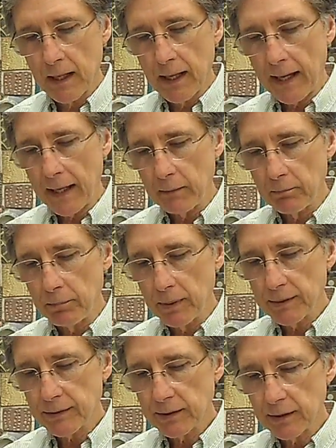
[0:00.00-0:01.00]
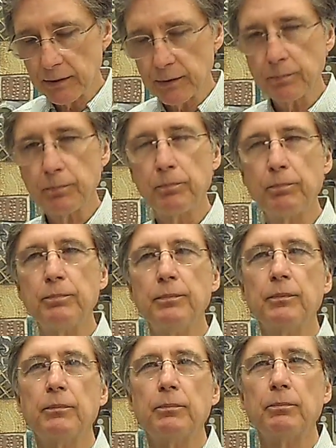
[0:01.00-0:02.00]
A business
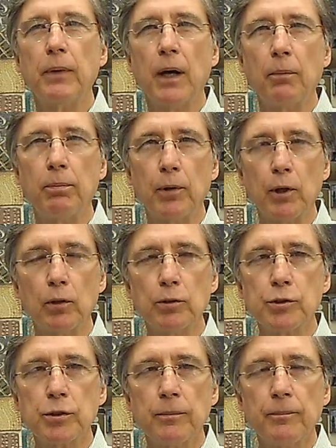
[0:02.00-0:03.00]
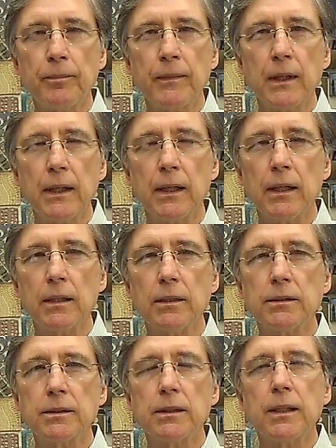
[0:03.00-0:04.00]
approach
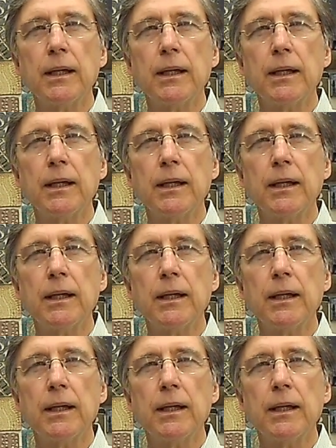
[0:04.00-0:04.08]
is